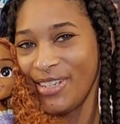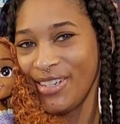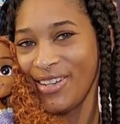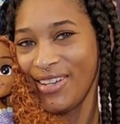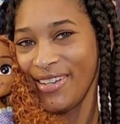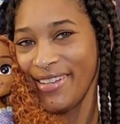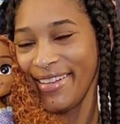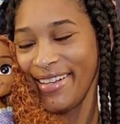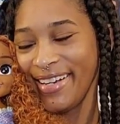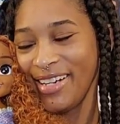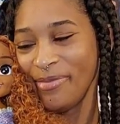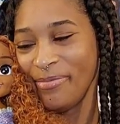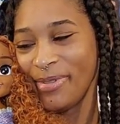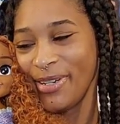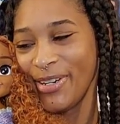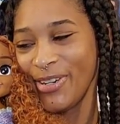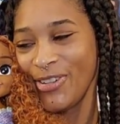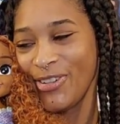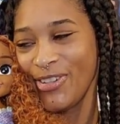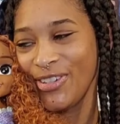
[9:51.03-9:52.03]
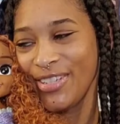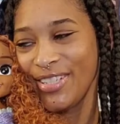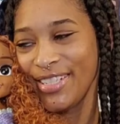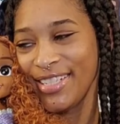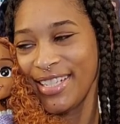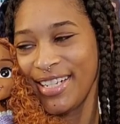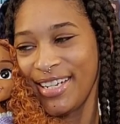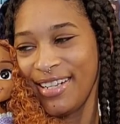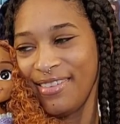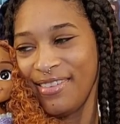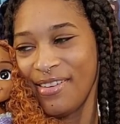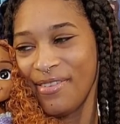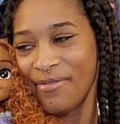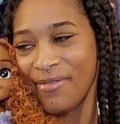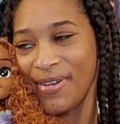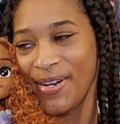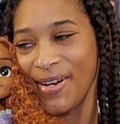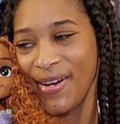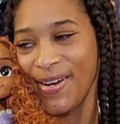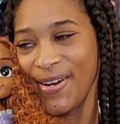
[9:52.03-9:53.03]
doll that I purchased. And I love
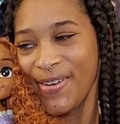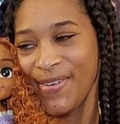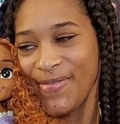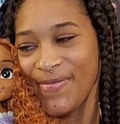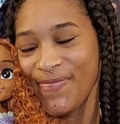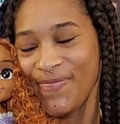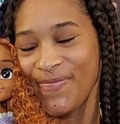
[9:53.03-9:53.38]
her.